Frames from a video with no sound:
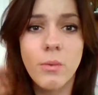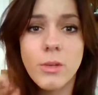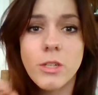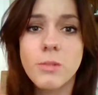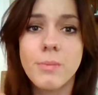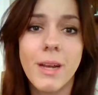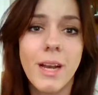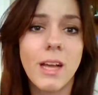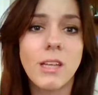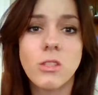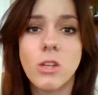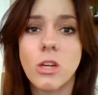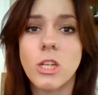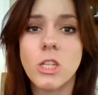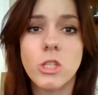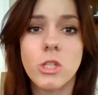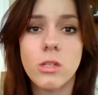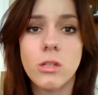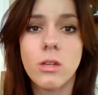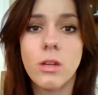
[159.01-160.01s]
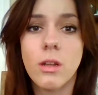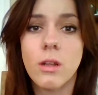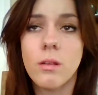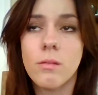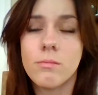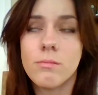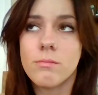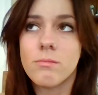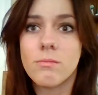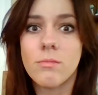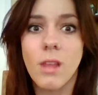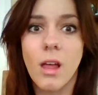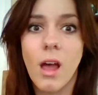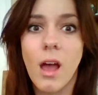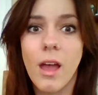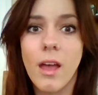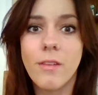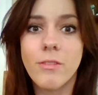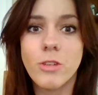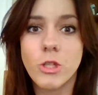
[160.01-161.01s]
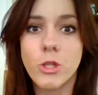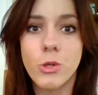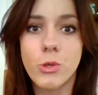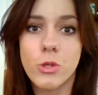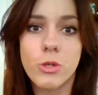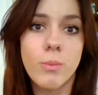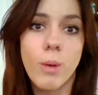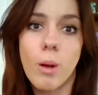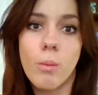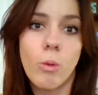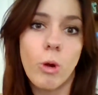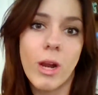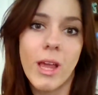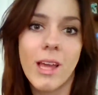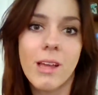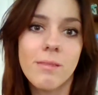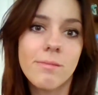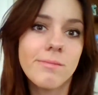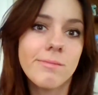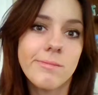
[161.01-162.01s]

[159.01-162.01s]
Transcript: Went to my next audition. I have a shoot tomorrow morning.